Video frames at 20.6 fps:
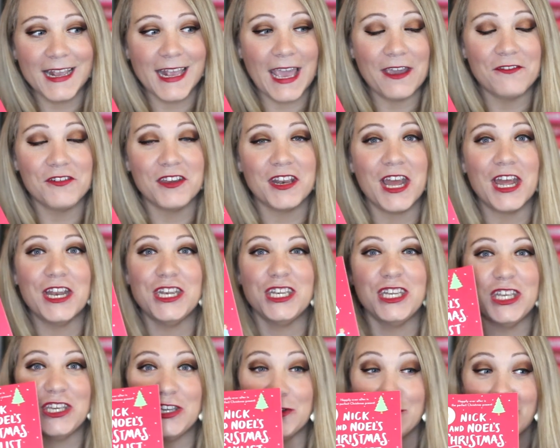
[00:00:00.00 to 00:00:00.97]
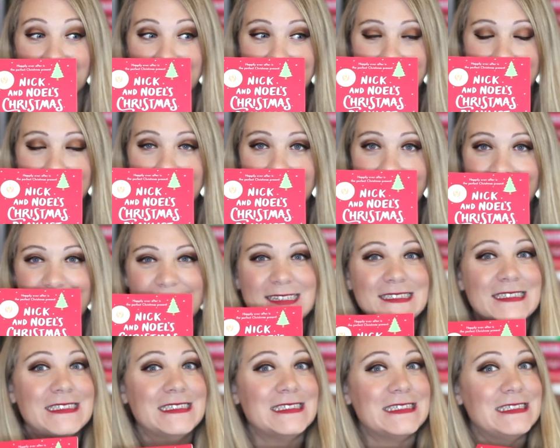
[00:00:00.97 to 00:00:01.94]
gave it a 2 out of
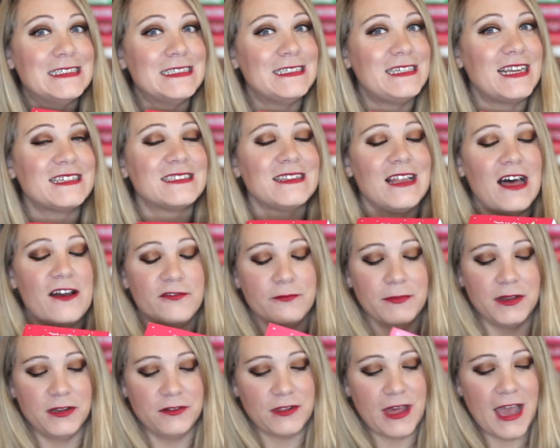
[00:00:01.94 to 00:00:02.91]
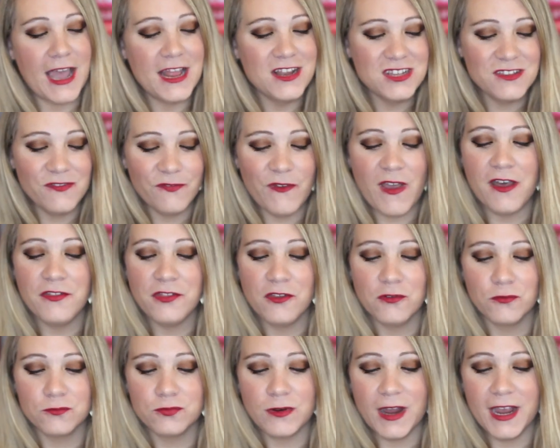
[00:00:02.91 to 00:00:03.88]
5. It takes a lot for me to do that. I just found
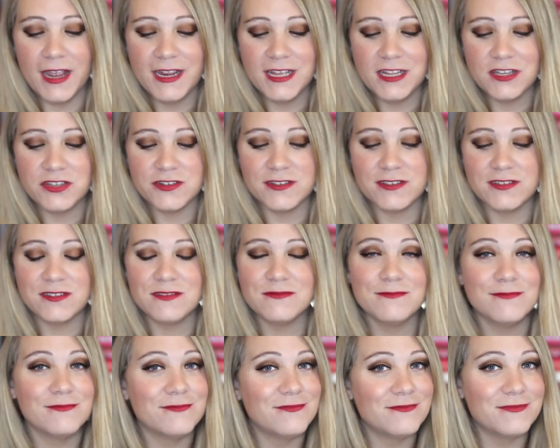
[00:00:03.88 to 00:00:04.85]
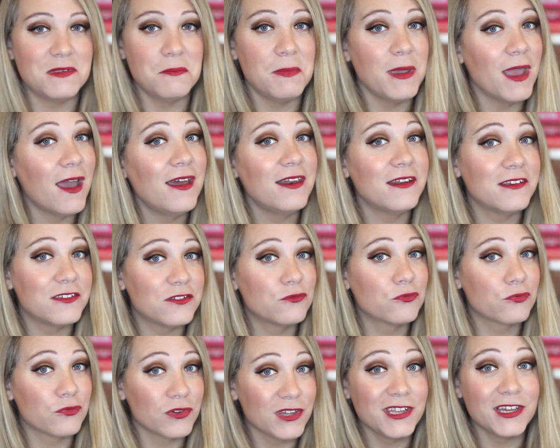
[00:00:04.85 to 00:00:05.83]
the writing, just to be
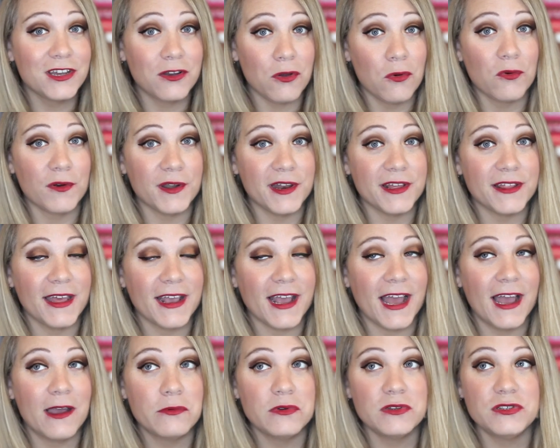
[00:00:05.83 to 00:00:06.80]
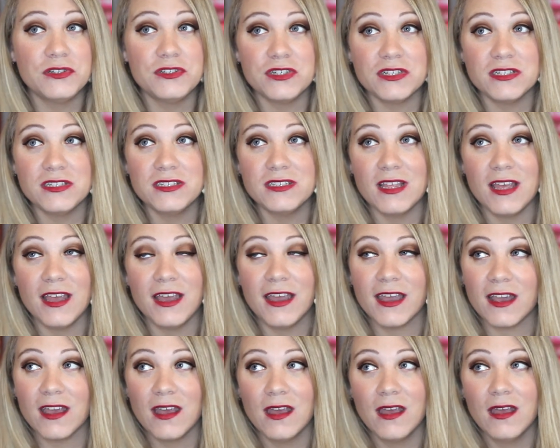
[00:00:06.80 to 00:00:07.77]
honest, really corny. Like, I was just
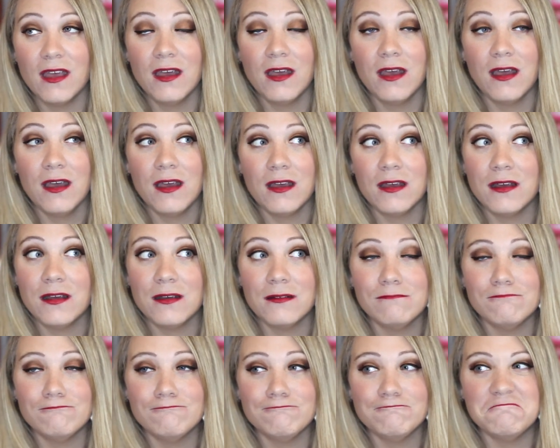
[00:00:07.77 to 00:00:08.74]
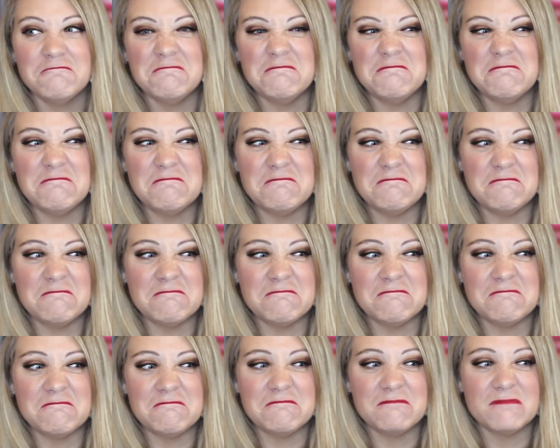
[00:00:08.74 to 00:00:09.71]
like,
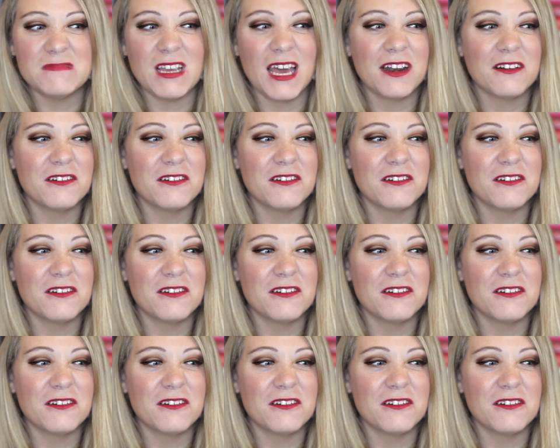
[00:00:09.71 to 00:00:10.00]
I